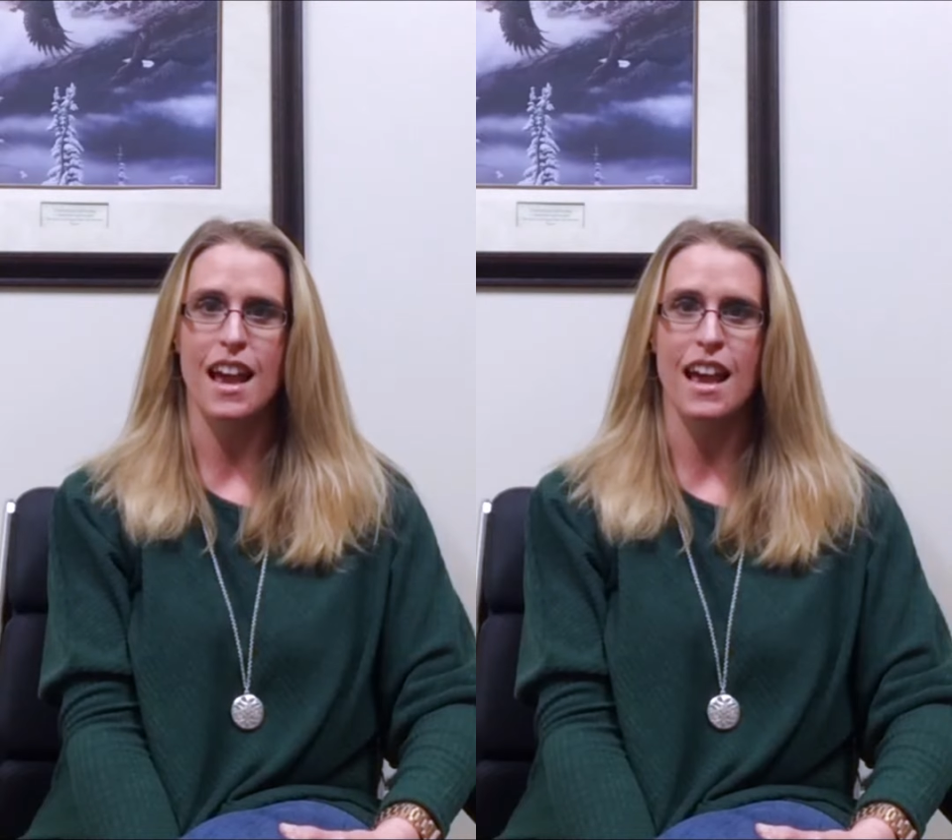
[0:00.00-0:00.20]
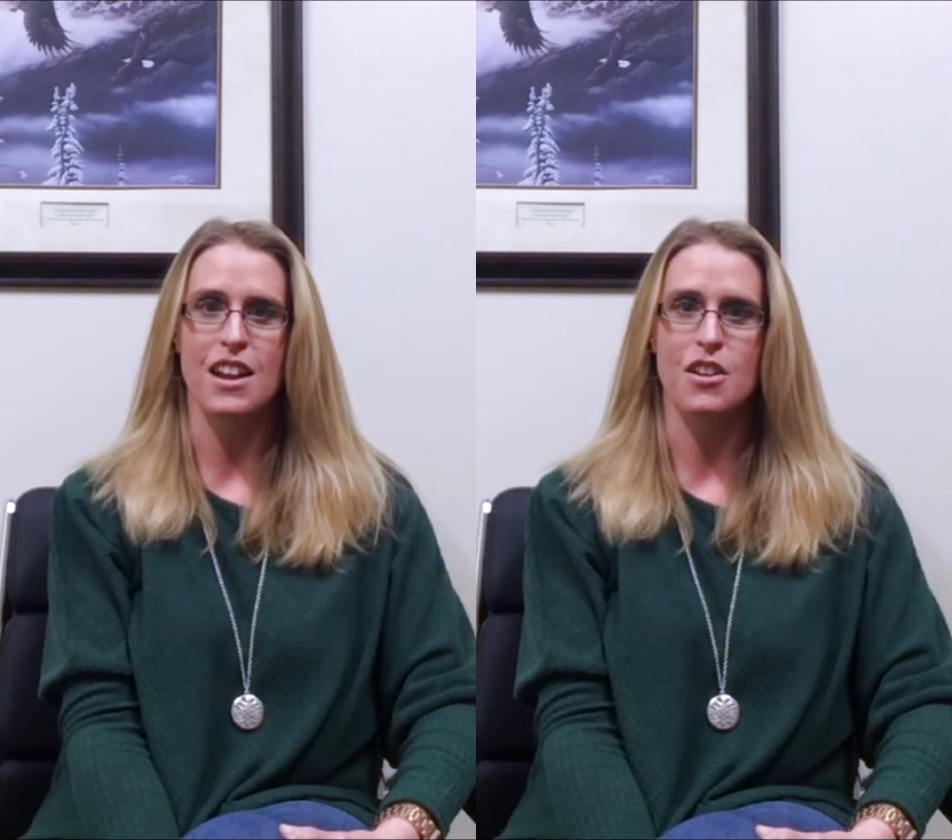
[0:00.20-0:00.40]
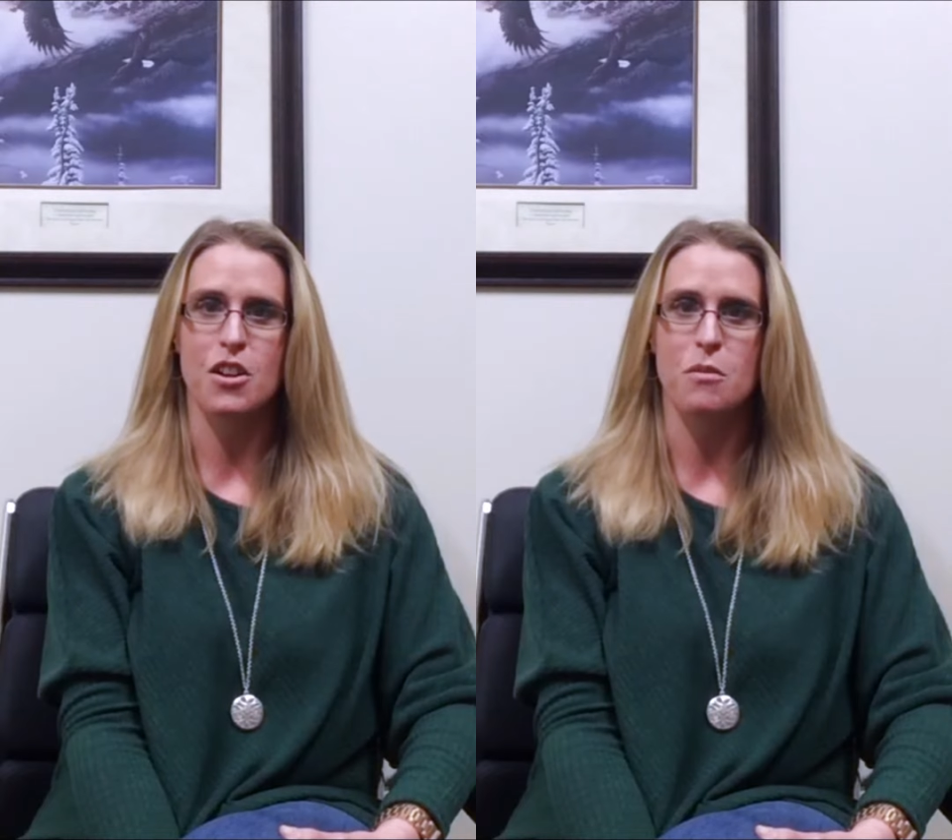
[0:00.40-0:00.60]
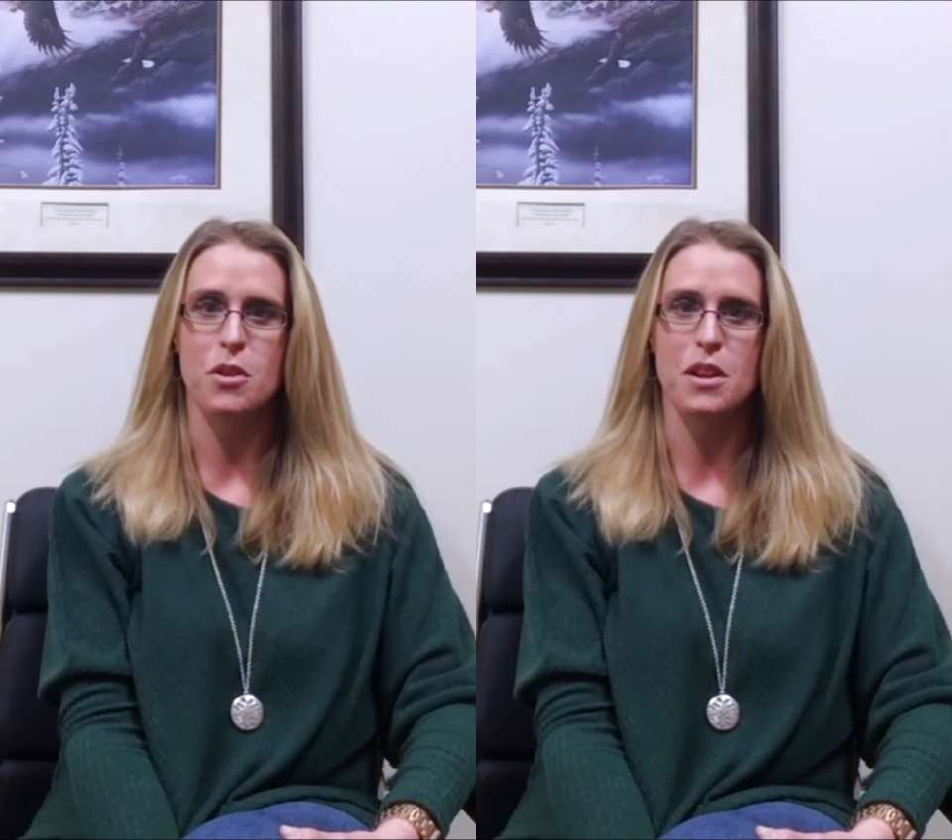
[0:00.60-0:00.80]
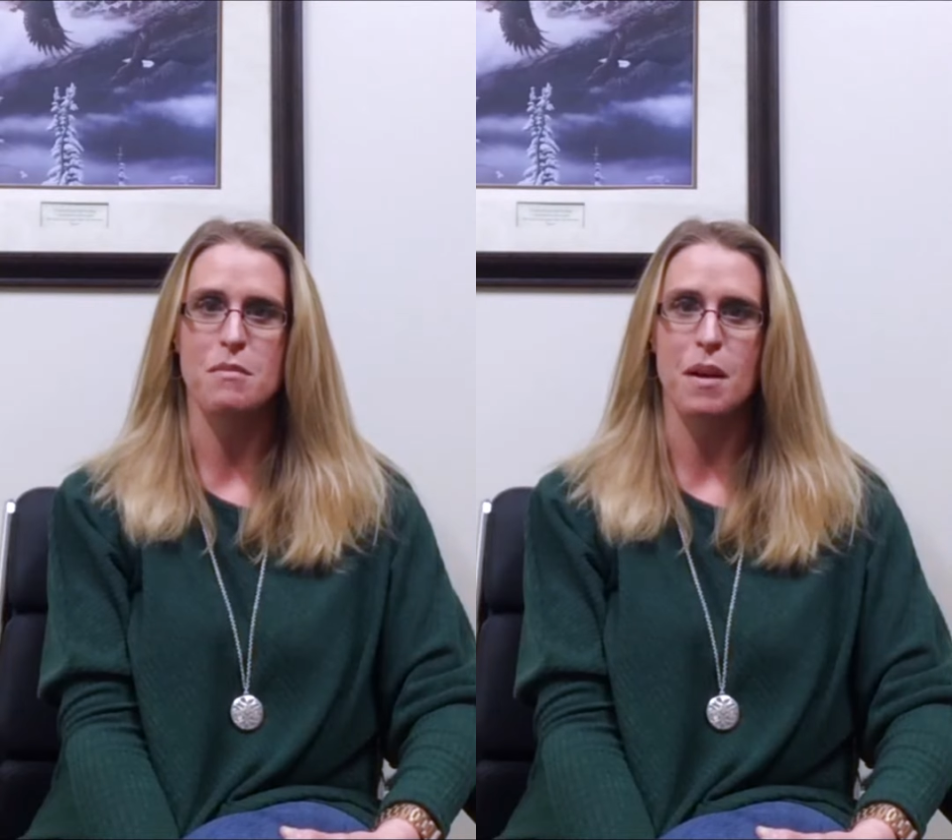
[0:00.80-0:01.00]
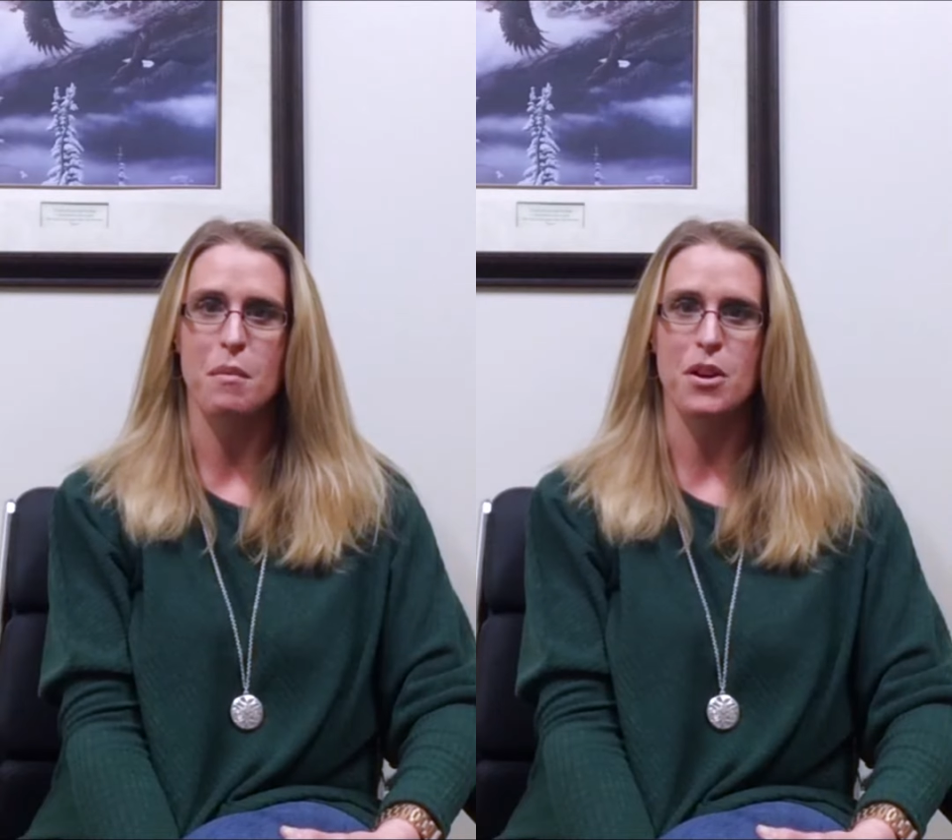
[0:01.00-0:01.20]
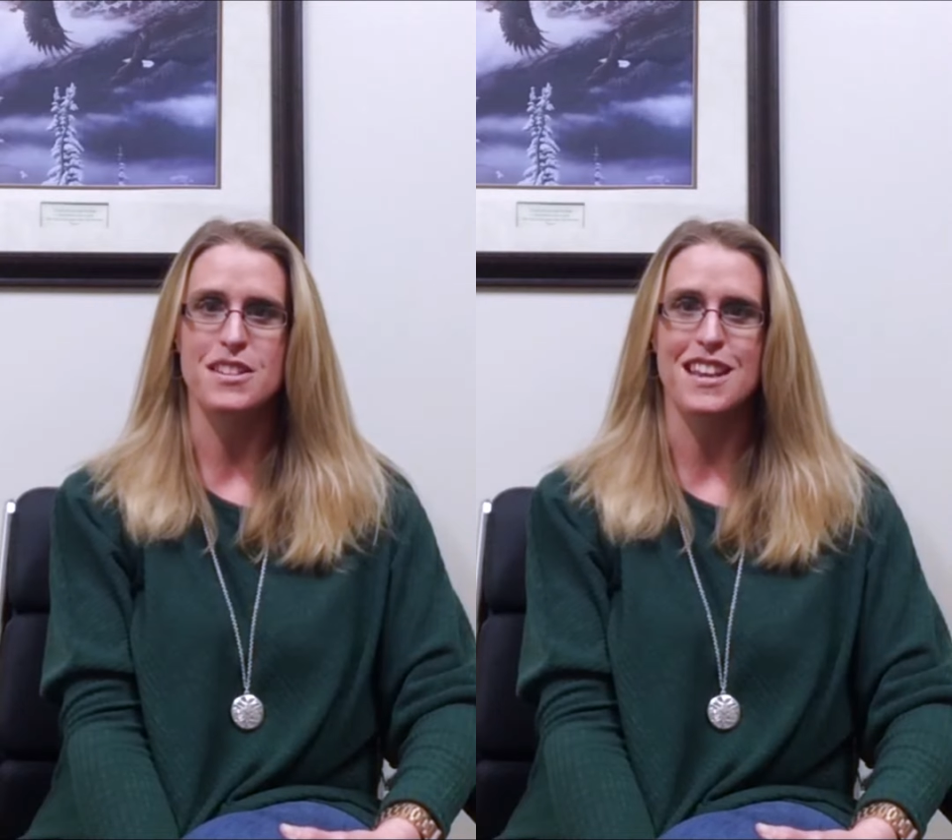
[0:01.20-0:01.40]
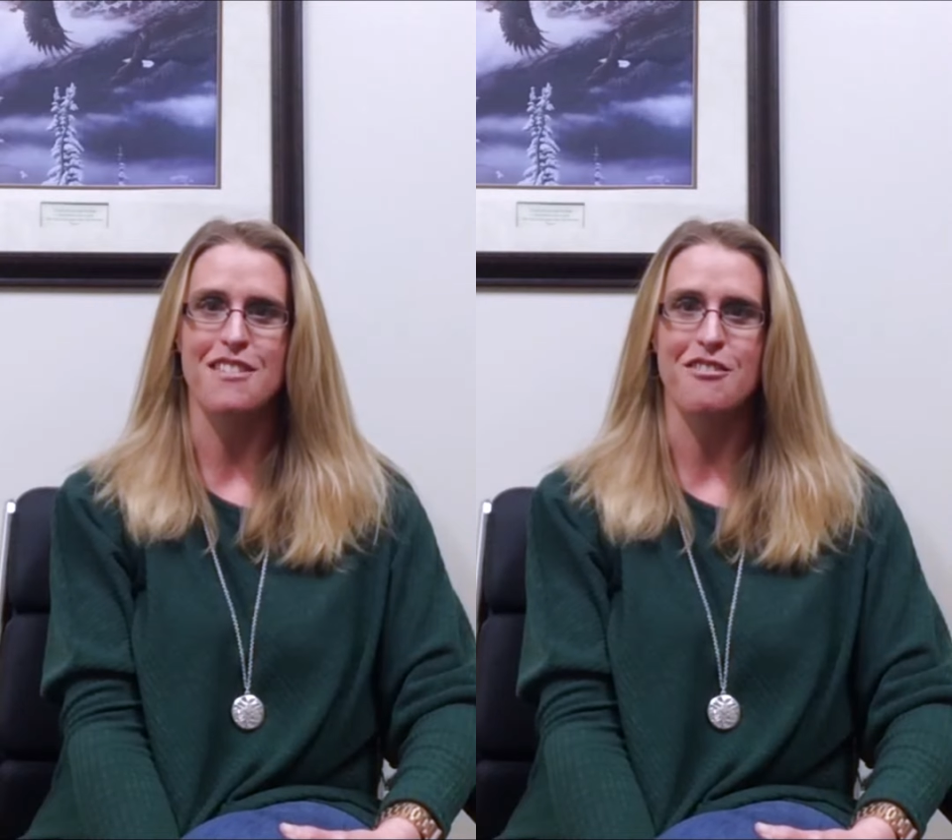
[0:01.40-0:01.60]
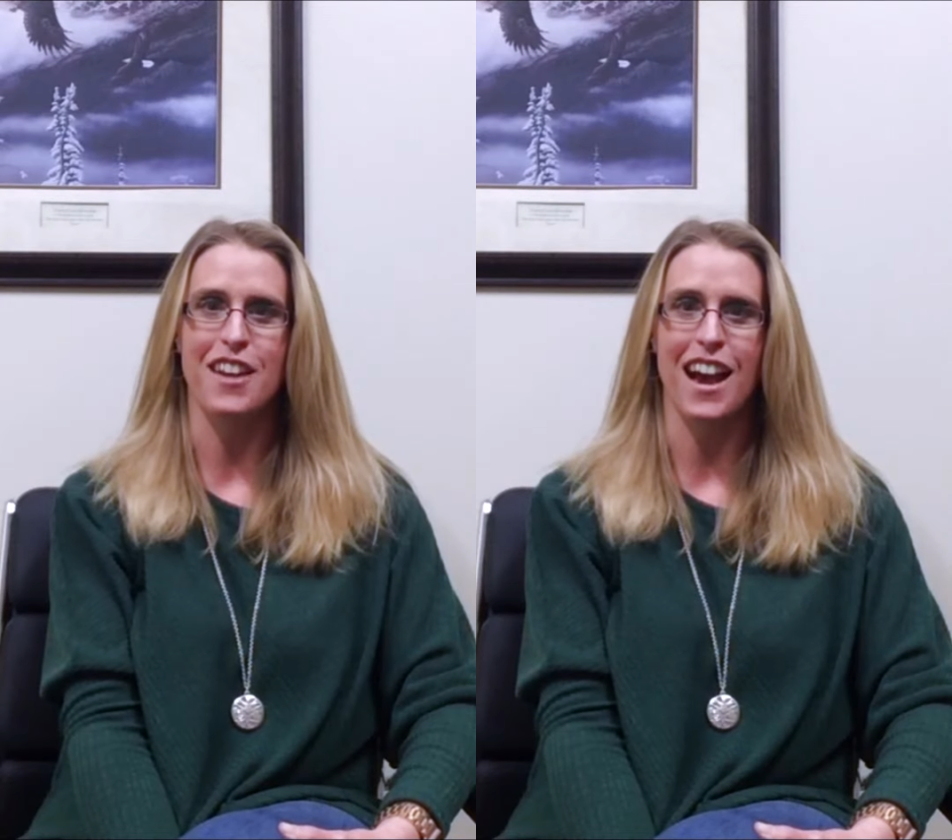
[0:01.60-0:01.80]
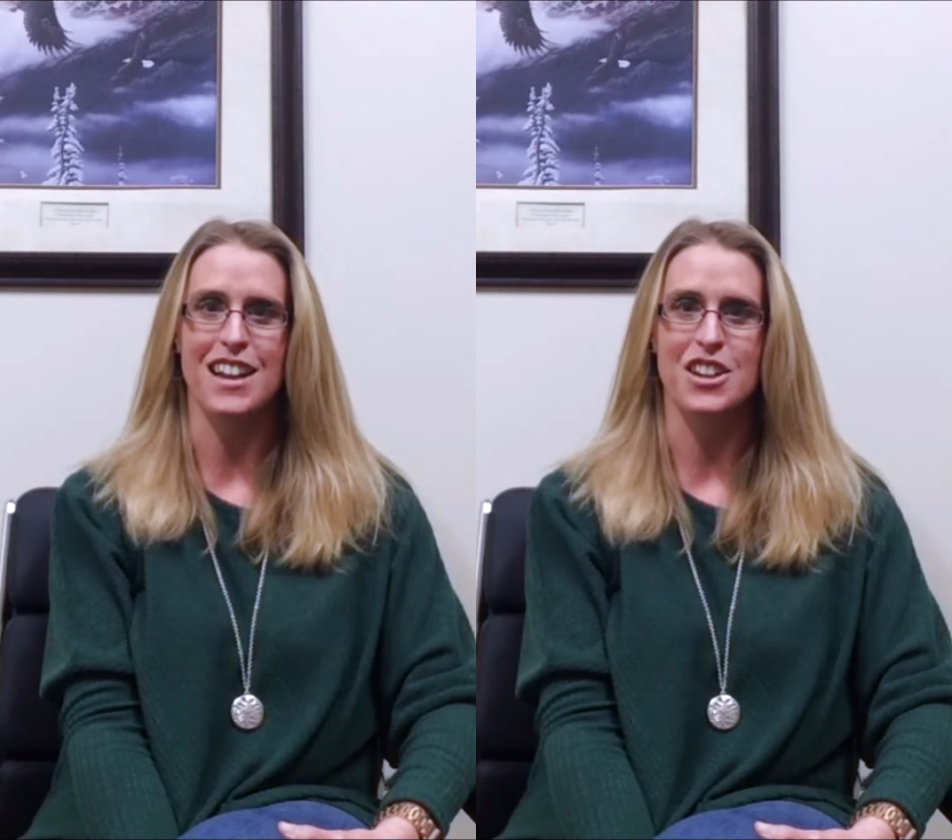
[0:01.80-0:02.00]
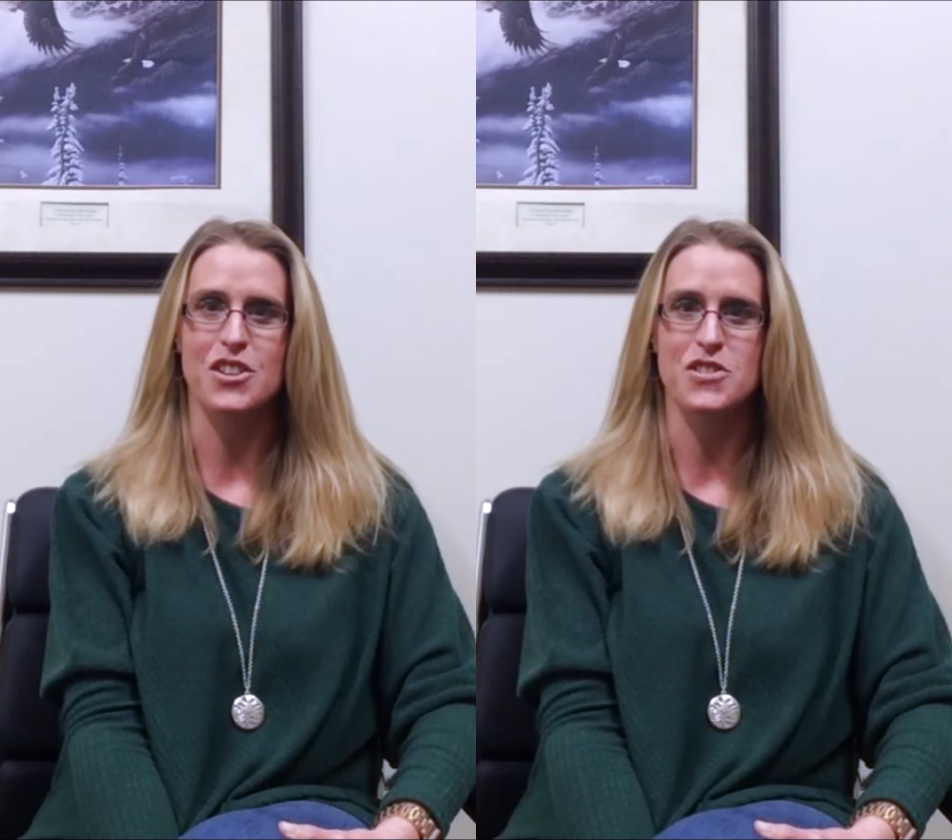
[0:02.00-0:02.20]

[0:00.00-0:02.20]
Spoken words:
and community members have gotten